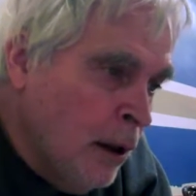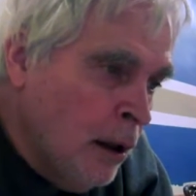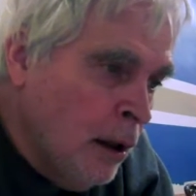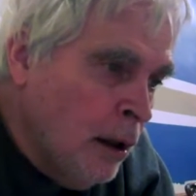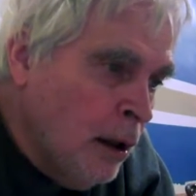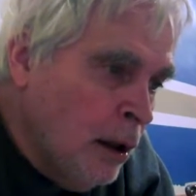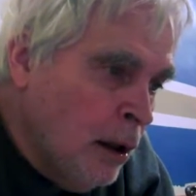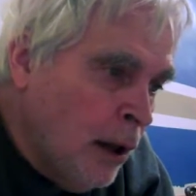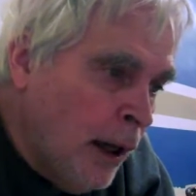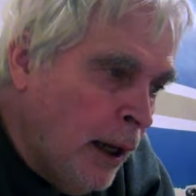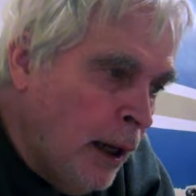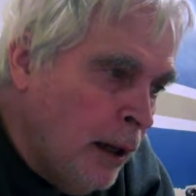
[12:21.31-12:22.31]

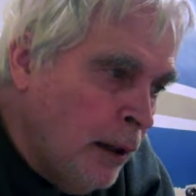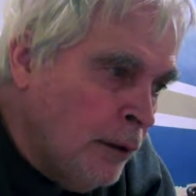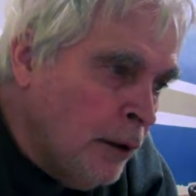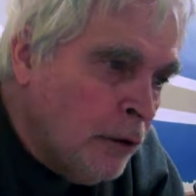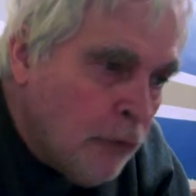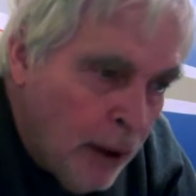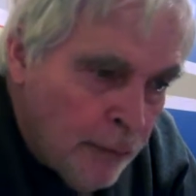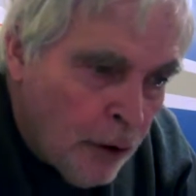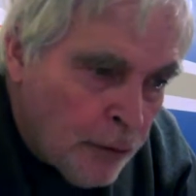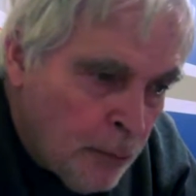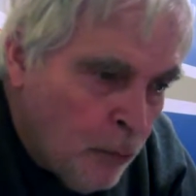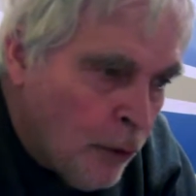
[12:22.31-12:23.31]
and a
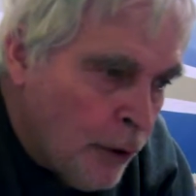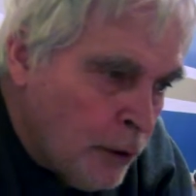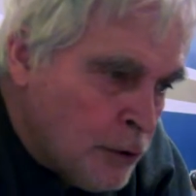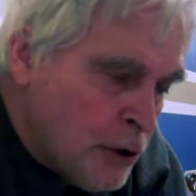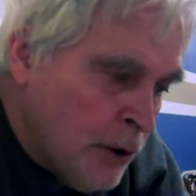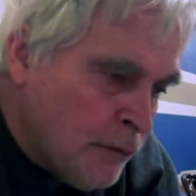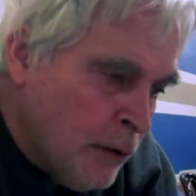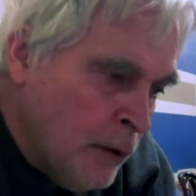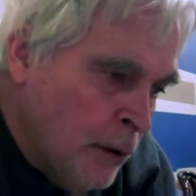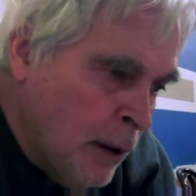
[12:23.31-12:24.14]
graveyard the morning shift,